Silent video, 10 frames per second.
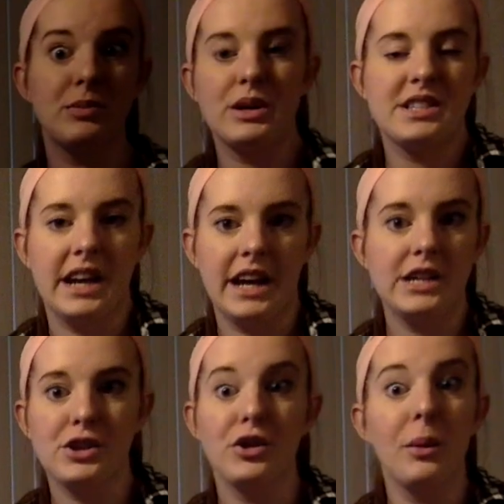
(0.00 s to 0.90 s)
per
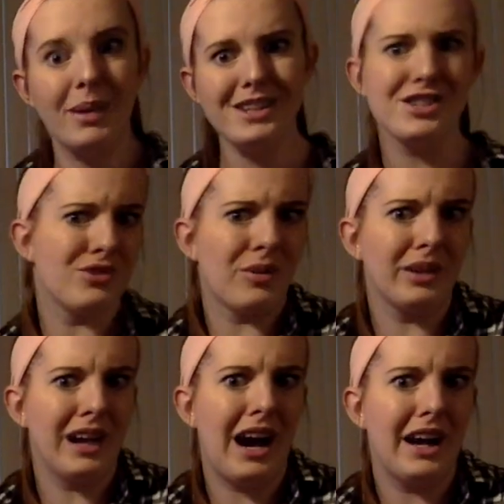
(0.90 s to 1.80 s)
second, so their pitch is
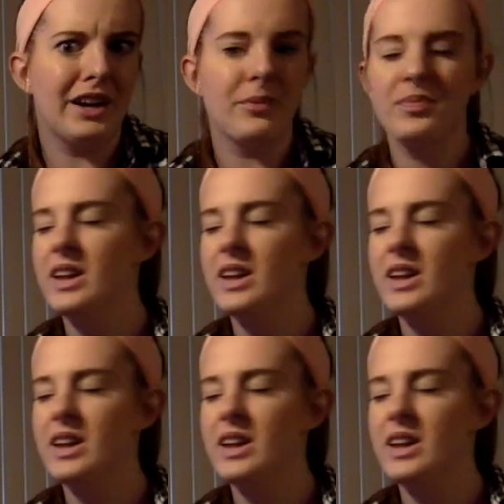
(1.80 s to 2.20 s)
normally higher.